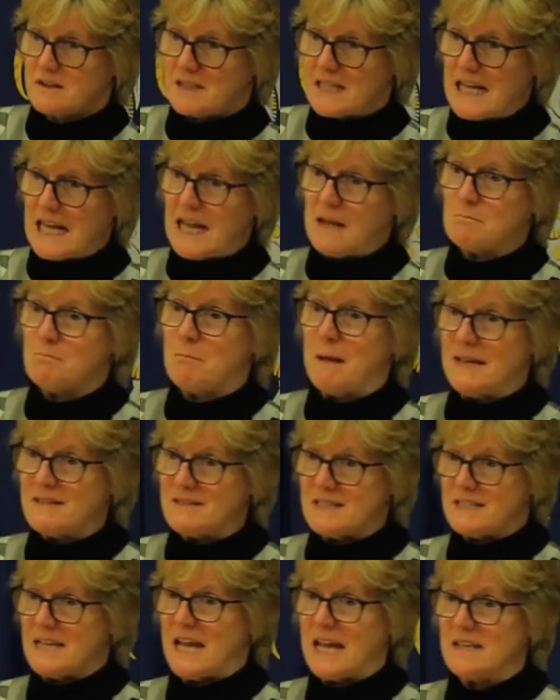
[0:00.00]
to collect
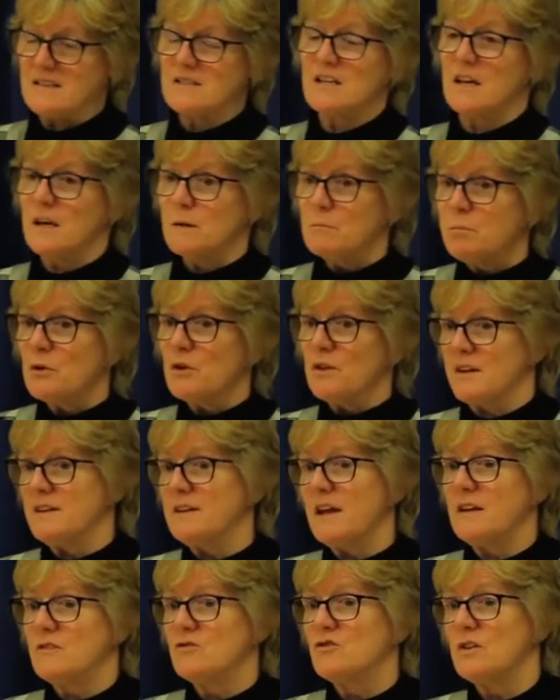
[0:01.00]
better data and put the
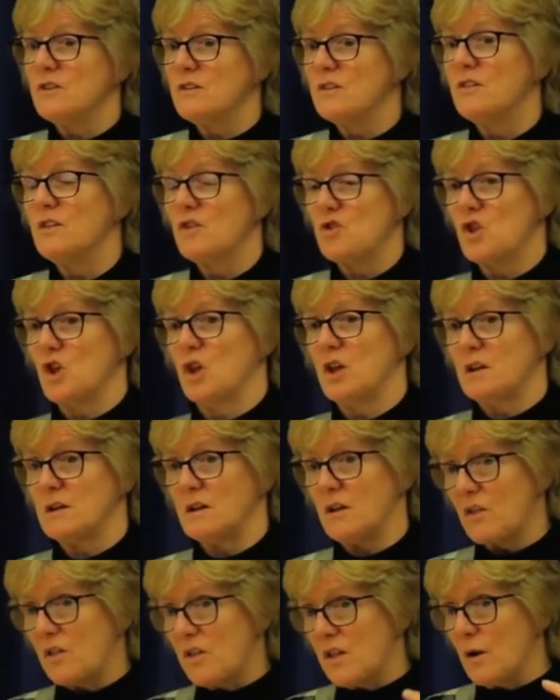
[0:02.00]
data into the
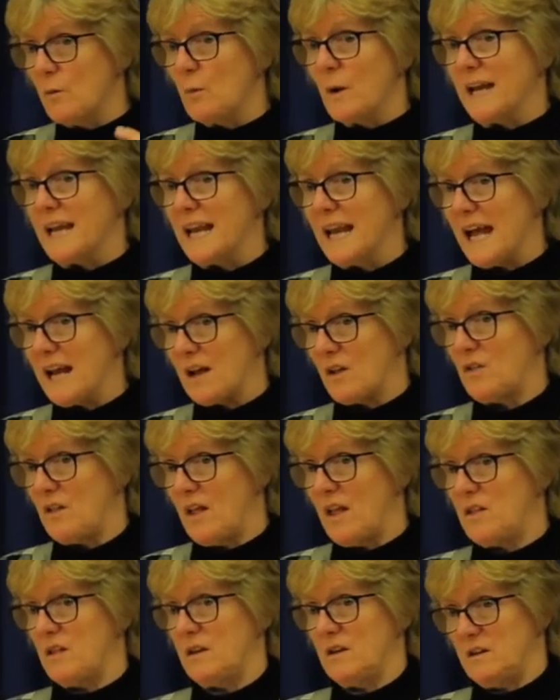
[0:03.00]
journals so we can
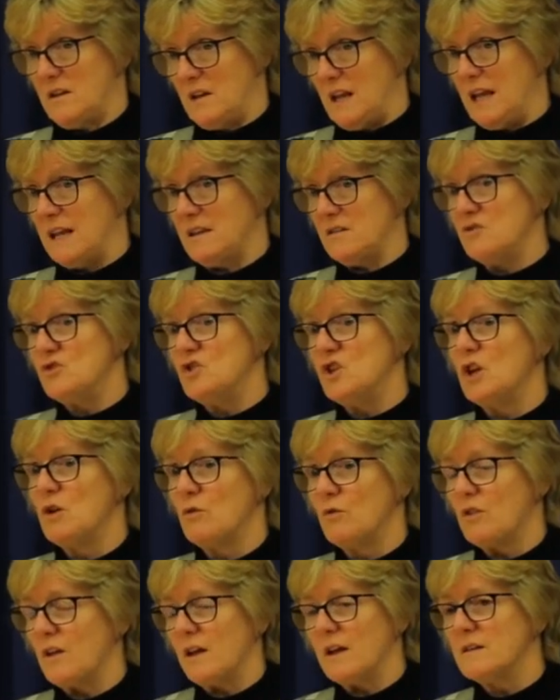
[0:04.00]
access it and
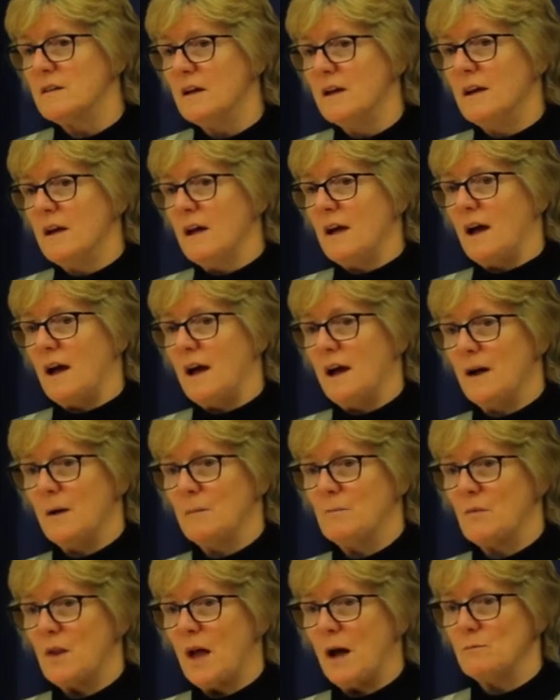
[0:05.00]
use it.
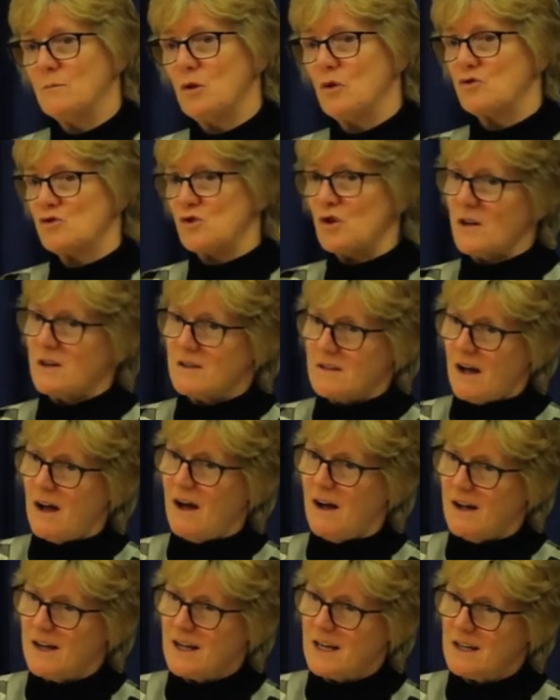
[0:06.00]
I'm not trying to
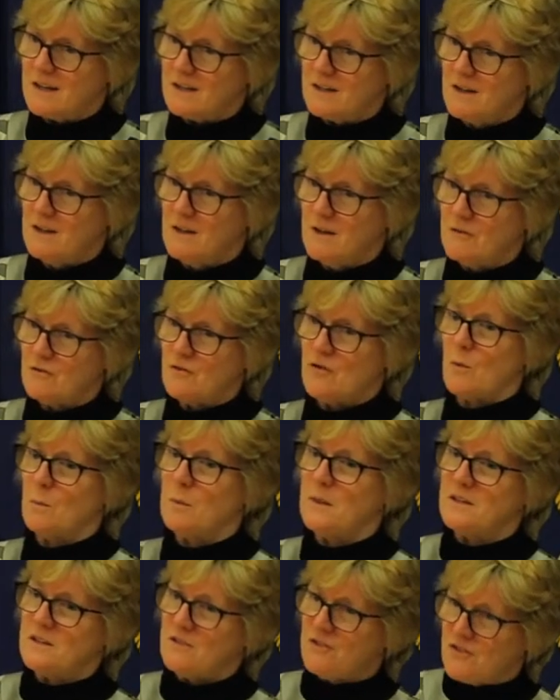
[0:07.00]
hide
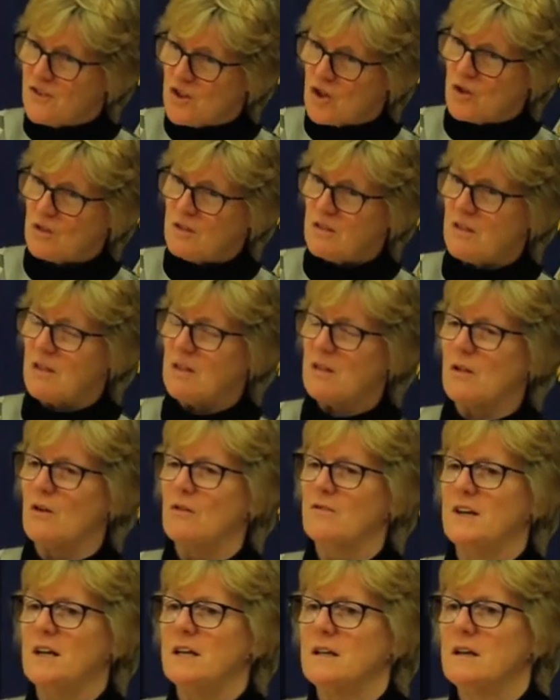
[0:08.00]
from the deficiencies
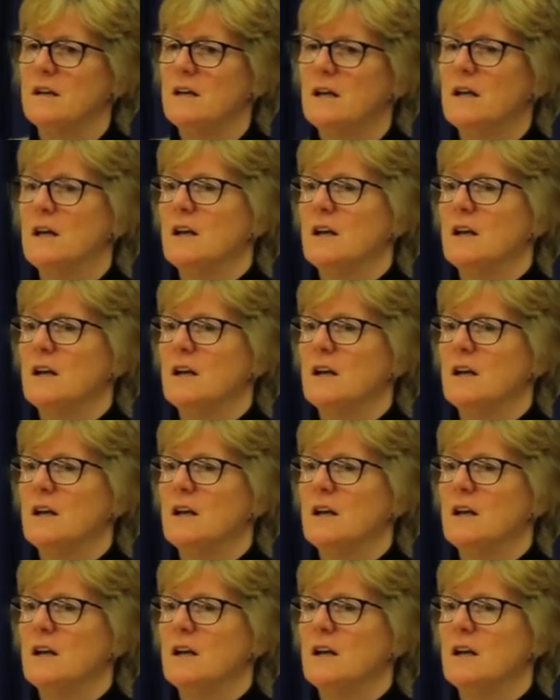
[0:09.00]
of it,